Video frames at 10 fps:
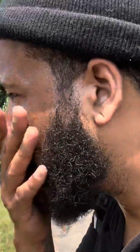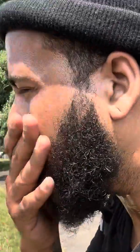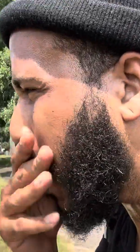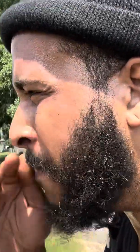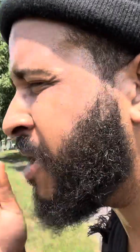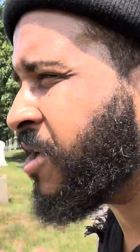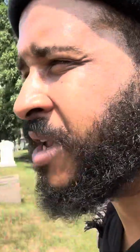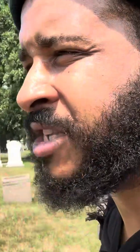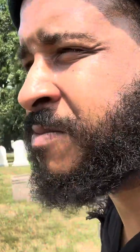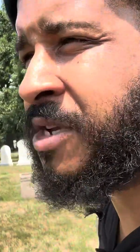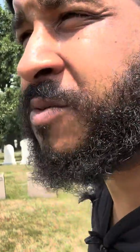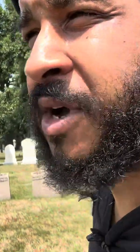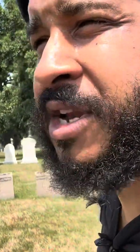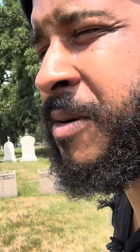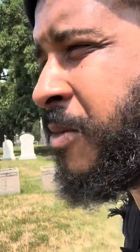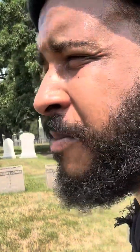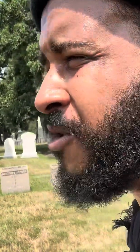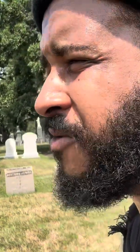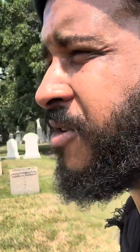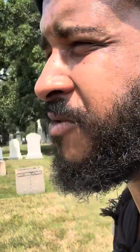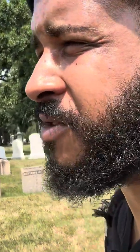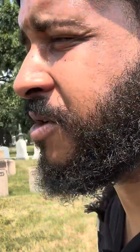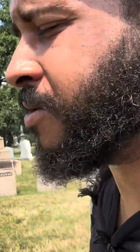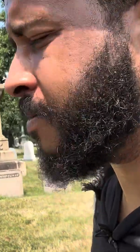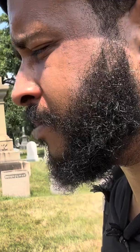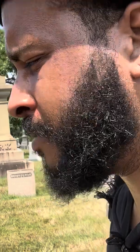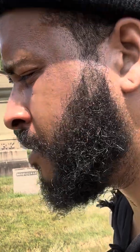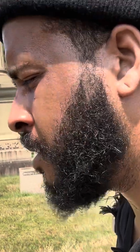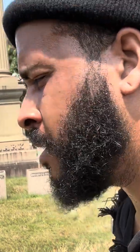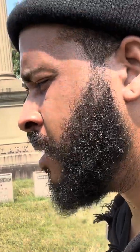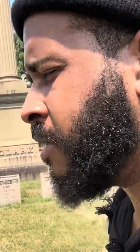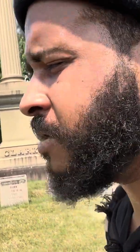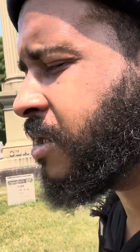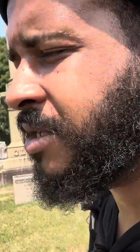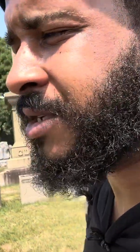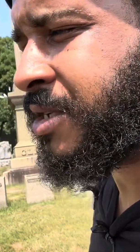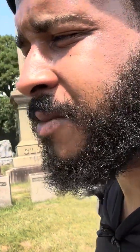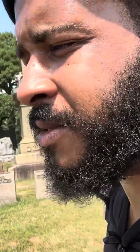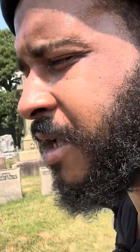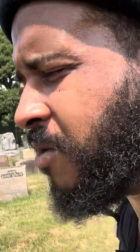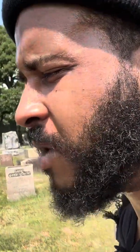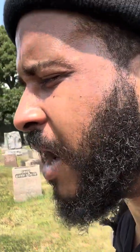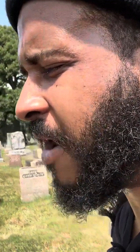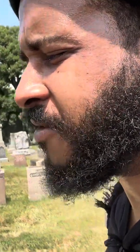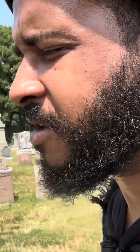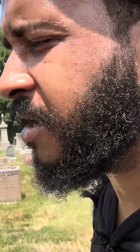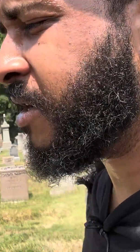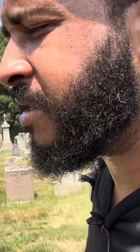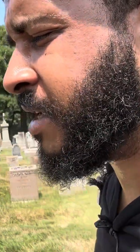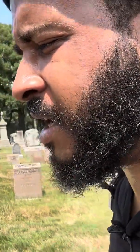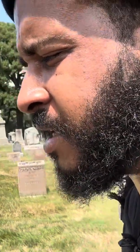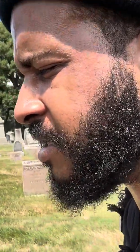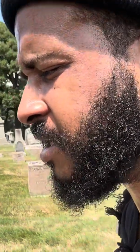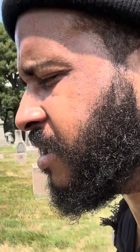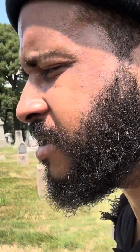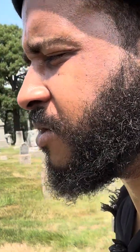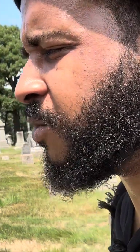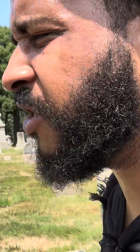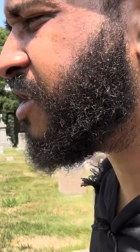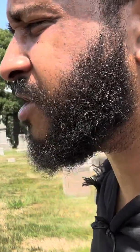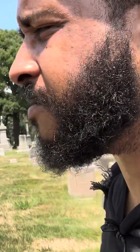And I don't explain why in my previous video. So this is something that you have to take into consideration.